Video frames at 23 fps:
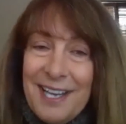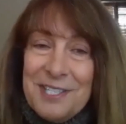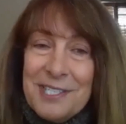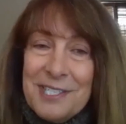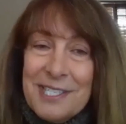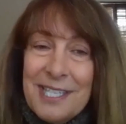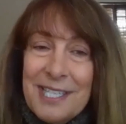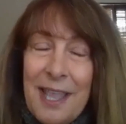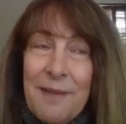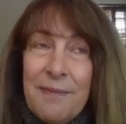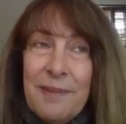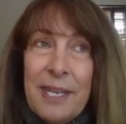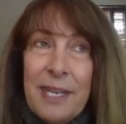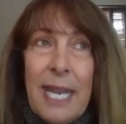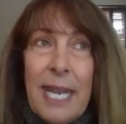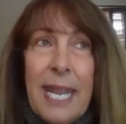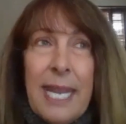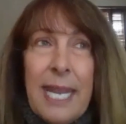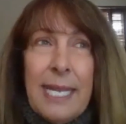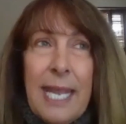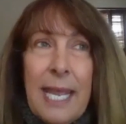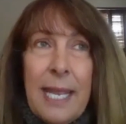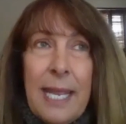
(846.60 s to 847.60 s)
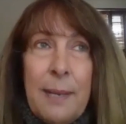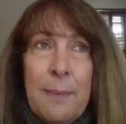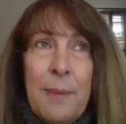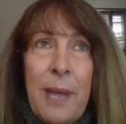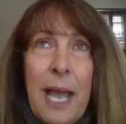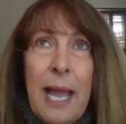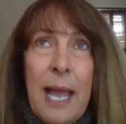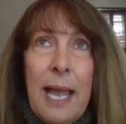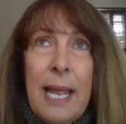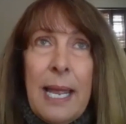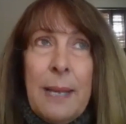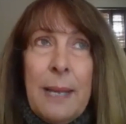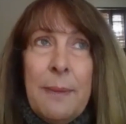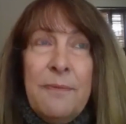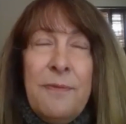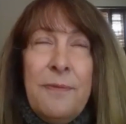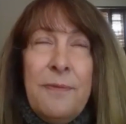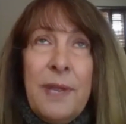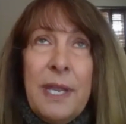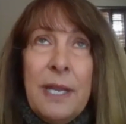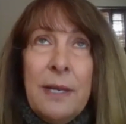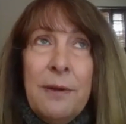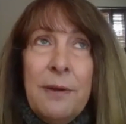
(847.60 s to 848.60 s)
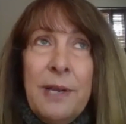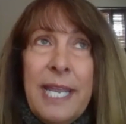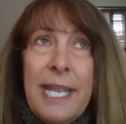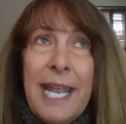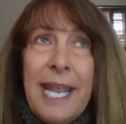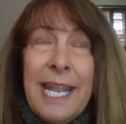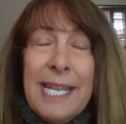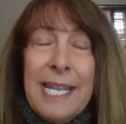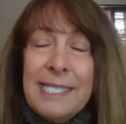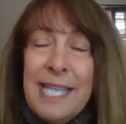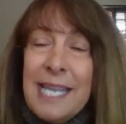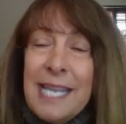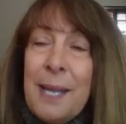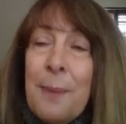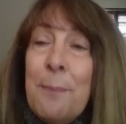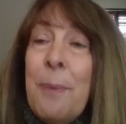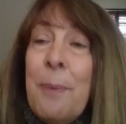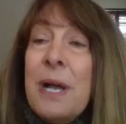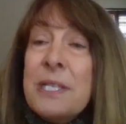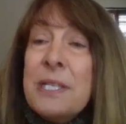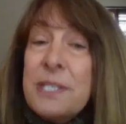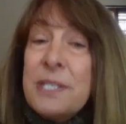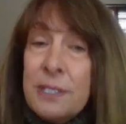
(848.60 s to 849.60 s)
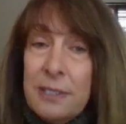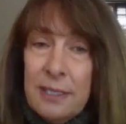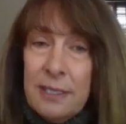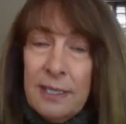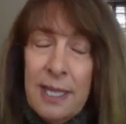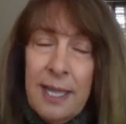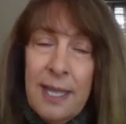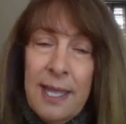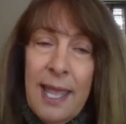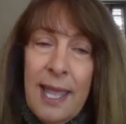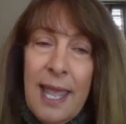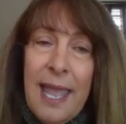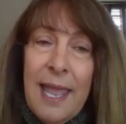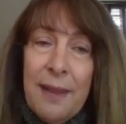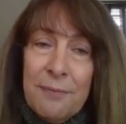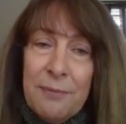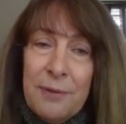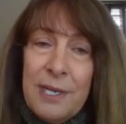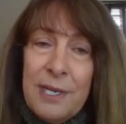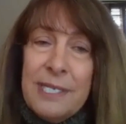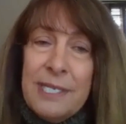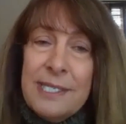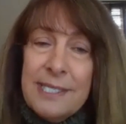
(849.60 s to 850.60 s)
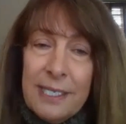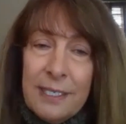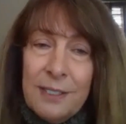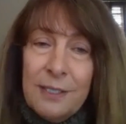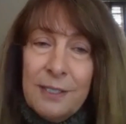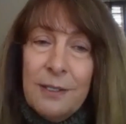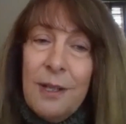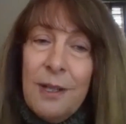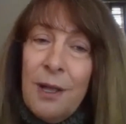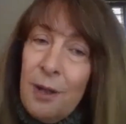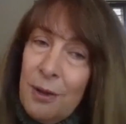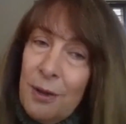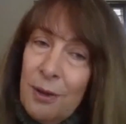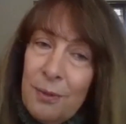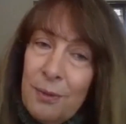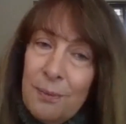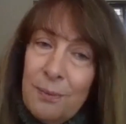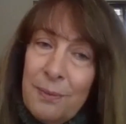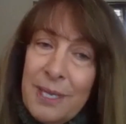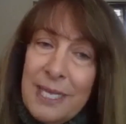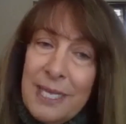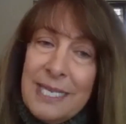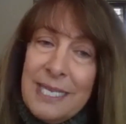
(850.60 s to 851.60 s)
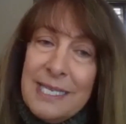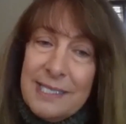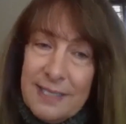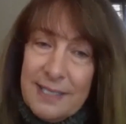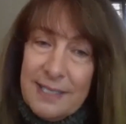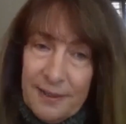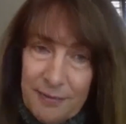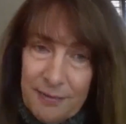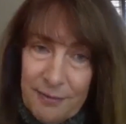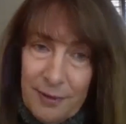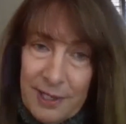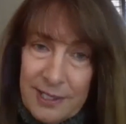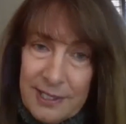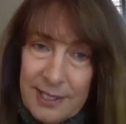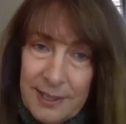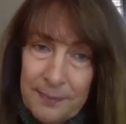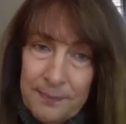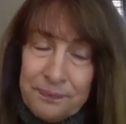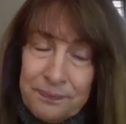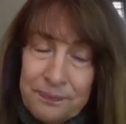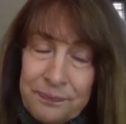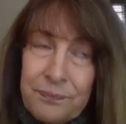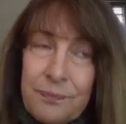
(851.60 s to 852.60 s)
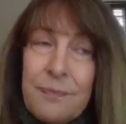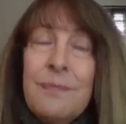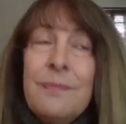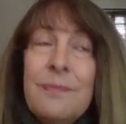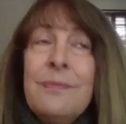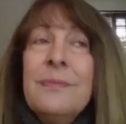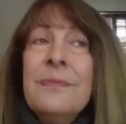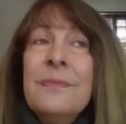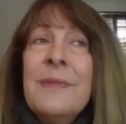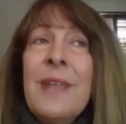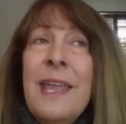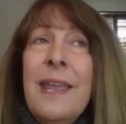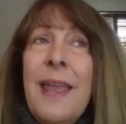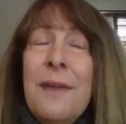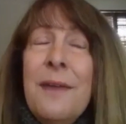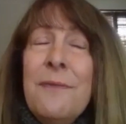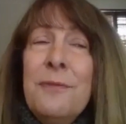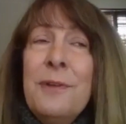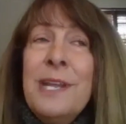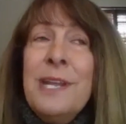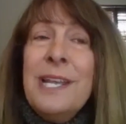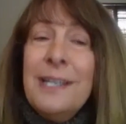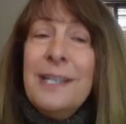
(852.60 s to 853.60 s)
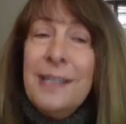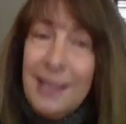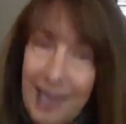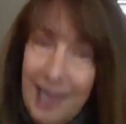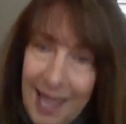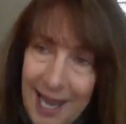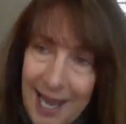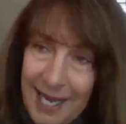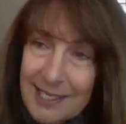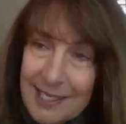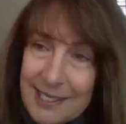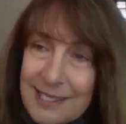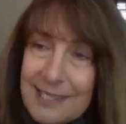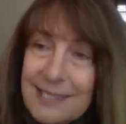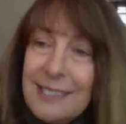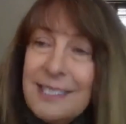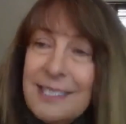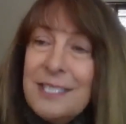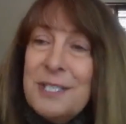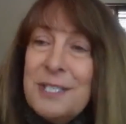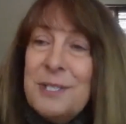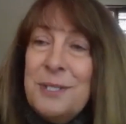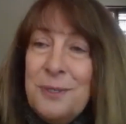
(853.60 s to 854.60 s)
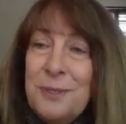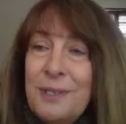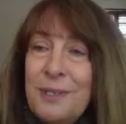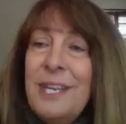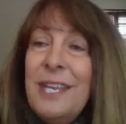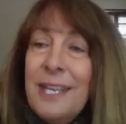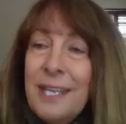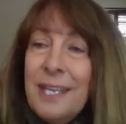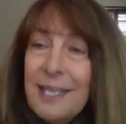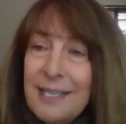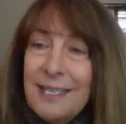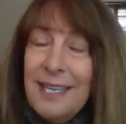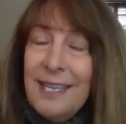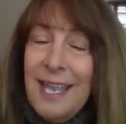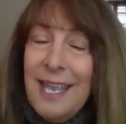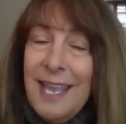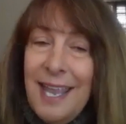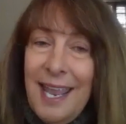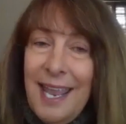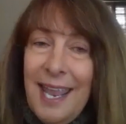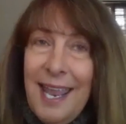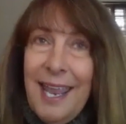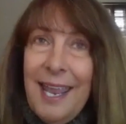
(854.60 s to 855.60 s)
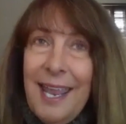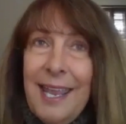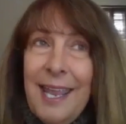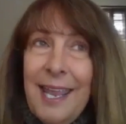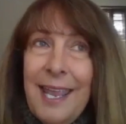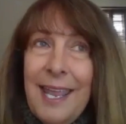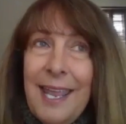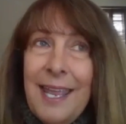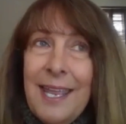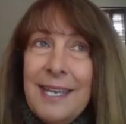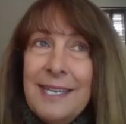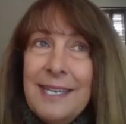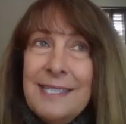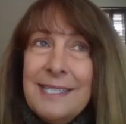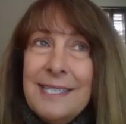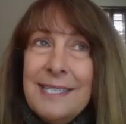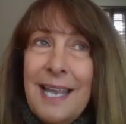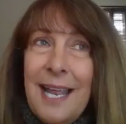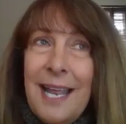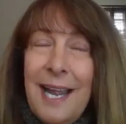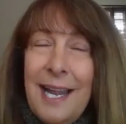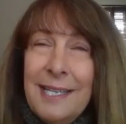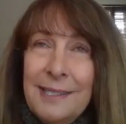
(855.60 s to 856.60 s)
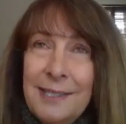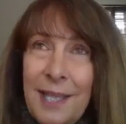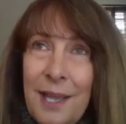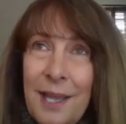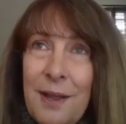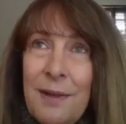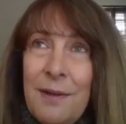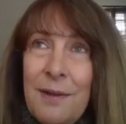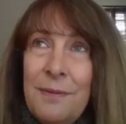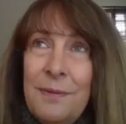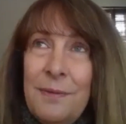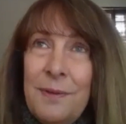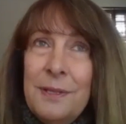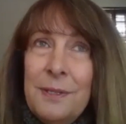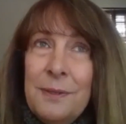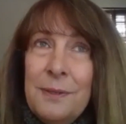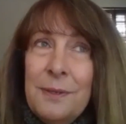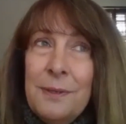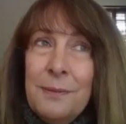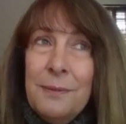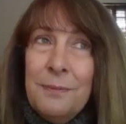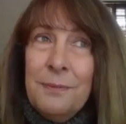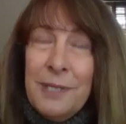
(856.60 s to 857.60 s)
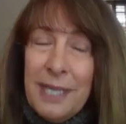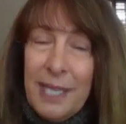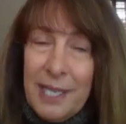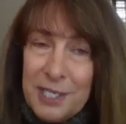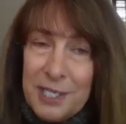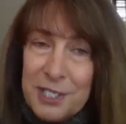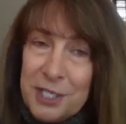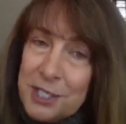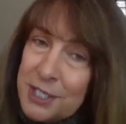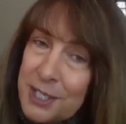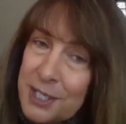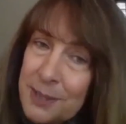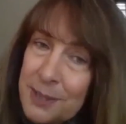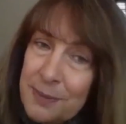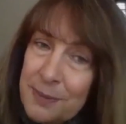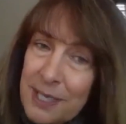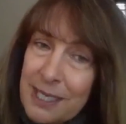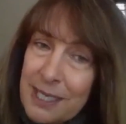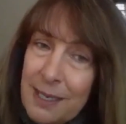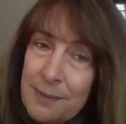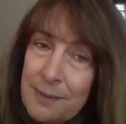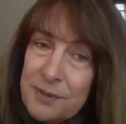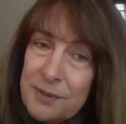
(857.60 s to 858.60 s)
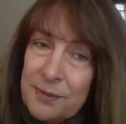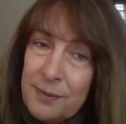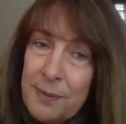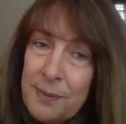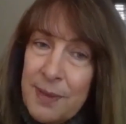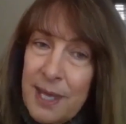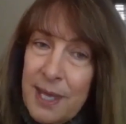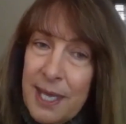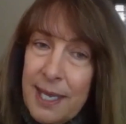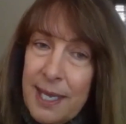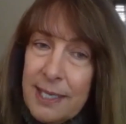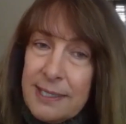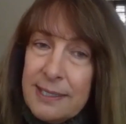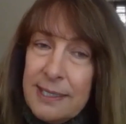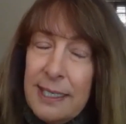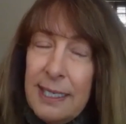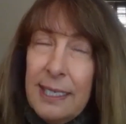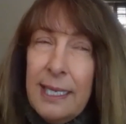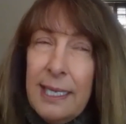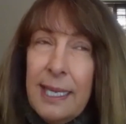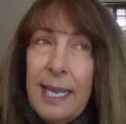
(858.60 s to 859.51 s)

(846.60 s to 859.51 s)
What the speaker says: I just love it. And it's like a puzzle. Every single home is different. Every client is unique. And I love the relationship that comes from that,